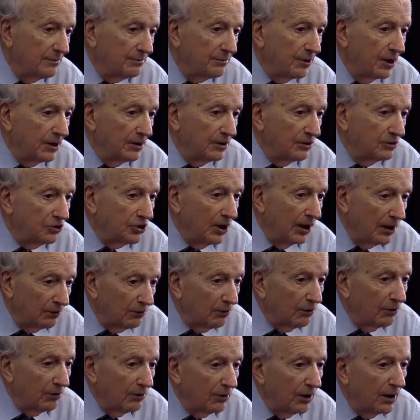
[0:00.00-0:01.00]
But in
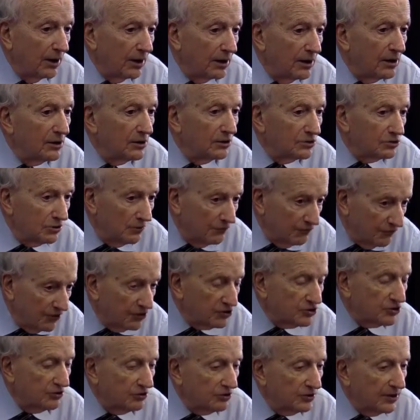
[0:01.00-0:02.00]
general,
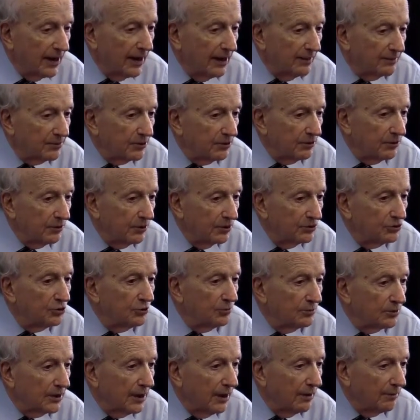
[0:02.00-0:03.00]
physical capital and
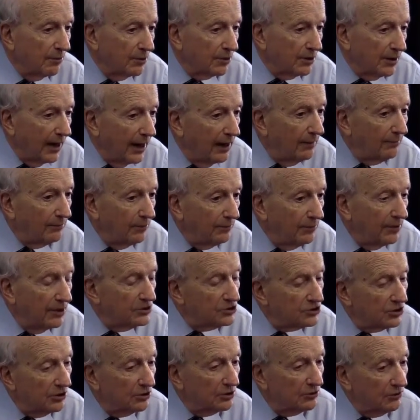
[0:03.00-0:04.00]
human capital
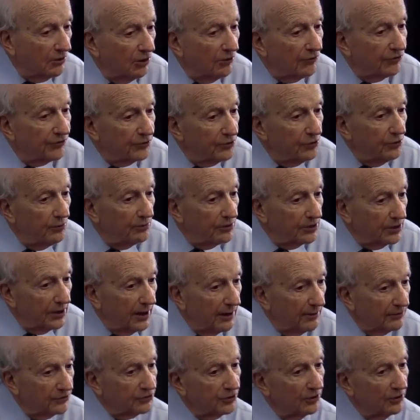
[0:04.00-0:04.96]
complement, so the growth of human capital.